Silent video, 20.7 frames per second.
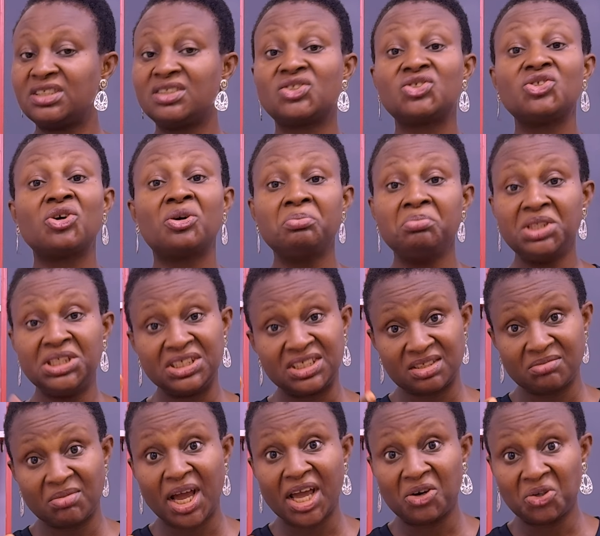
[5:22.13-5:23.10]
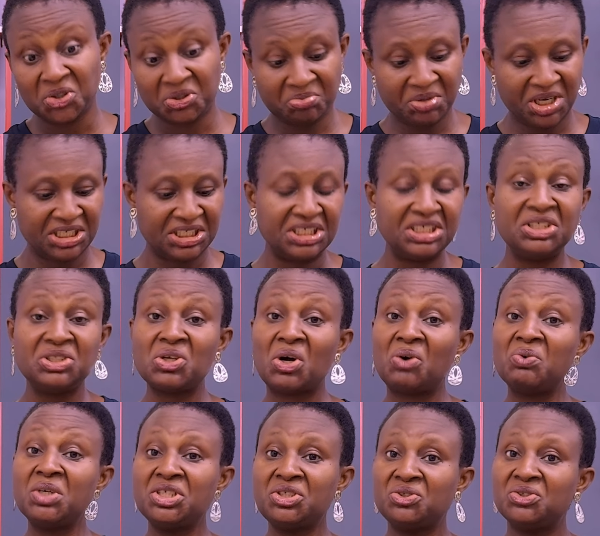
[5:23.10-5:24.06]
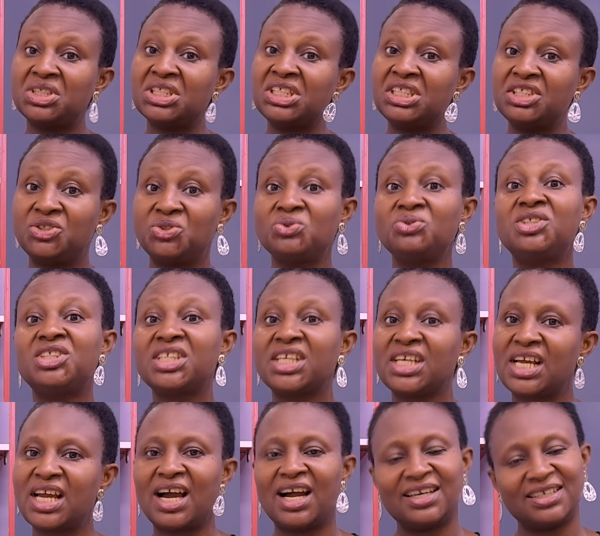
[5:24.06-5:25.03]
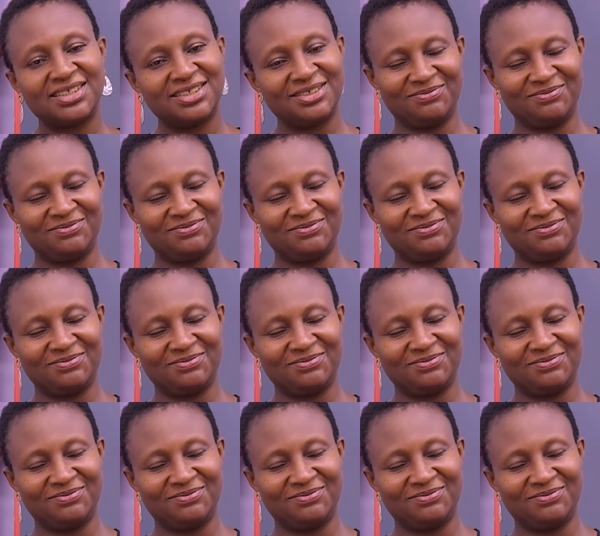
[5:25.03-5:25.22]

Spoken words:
It's not me, it's my husband. He's always using it to drink garri.